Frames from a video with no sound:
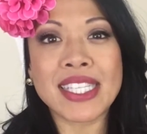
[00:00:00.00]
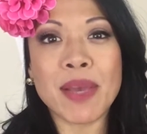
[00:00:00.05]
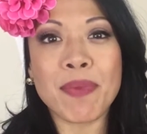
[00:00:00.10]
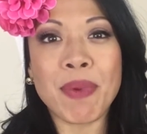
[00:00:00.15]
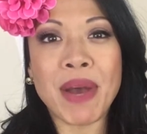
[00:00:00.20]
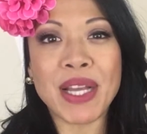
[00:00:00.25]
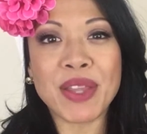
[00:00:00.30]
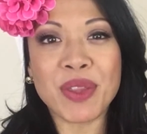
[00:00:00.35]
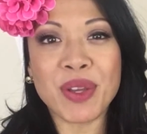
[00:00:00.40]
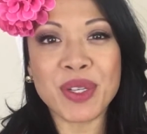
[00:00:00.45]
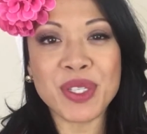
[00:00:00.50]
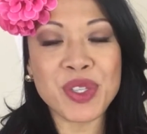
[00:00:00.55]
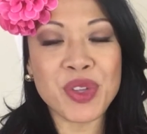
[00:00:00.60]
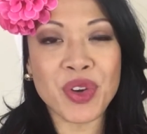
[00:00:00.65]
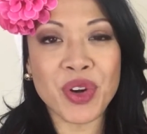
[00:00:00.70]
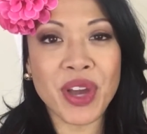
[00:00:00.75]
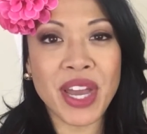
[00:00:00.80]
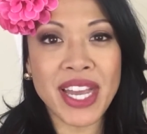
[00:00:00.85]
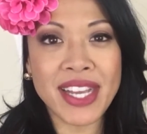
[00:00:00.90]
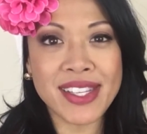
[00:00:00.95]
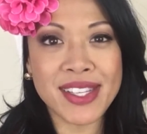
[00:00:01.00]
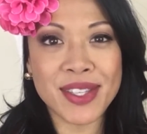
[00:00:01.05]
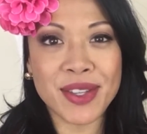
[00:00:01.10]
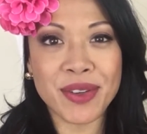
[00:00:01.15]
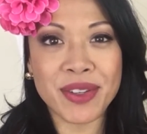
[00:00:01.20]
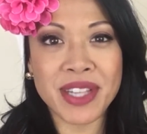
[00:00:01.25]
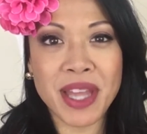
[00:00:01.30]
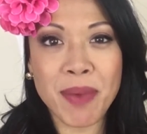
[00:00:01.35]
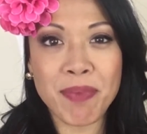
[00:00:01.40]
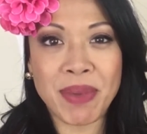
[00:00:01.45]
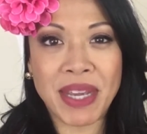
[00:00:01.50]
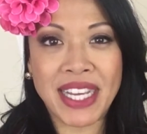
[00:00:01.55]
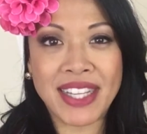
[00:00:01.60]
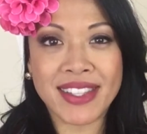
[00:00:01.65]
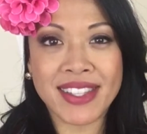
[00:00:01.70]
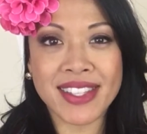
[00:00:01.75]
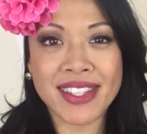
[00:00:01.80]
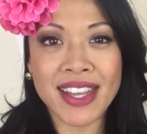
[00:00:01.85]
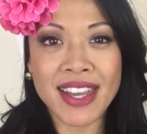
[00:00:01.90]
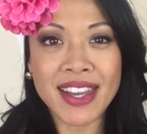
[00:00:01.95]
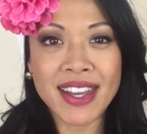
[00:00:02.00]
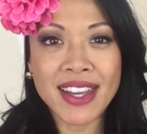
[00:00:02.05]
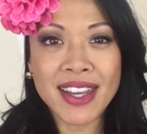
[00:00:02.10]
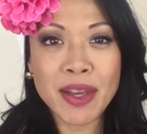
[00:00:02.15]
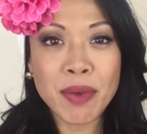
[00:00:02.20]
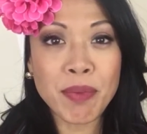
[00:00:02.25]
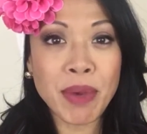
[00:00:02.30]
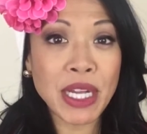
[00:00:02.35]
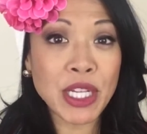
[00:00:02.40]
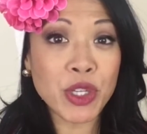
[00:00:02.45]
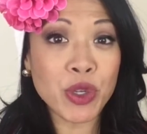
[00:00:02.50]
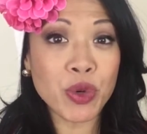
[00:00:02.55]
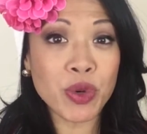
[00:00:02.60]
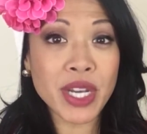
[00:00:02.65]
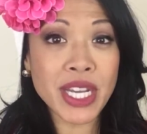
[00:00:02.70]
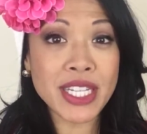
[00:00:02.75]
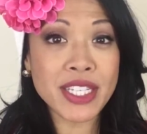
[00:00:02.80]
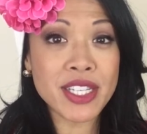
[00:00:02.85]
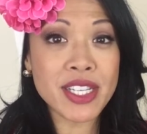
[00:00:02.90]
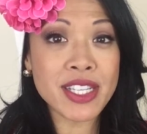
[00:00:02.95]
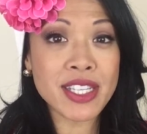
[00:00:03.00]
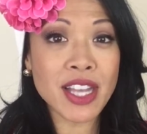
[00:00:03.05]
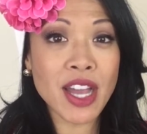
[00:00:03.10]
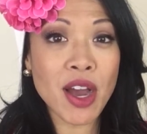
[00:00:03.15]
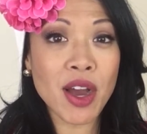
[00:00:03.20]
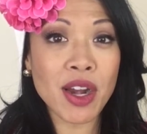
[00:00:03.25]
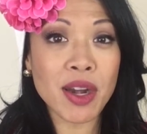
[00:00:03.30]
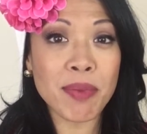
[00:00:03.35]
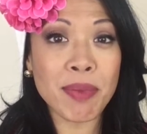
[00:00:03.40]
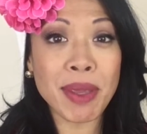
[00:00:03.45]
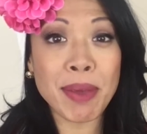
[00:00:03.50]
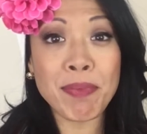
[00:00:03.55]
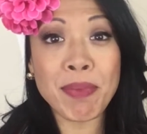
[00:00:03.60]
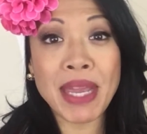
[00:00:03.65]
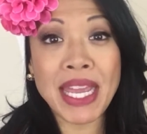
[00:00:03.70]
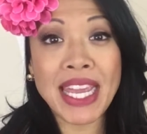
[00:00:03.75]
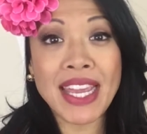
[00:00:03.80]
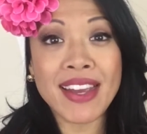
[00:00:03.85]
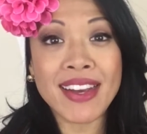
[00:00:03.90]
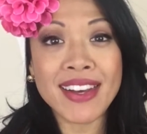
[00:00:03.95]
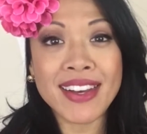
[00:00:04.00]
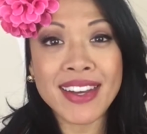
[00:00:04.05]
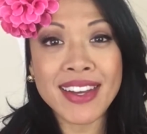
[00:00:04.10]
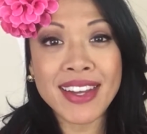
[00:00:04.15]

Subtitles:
Zapatos Rohester Dapins, but you can just call me B.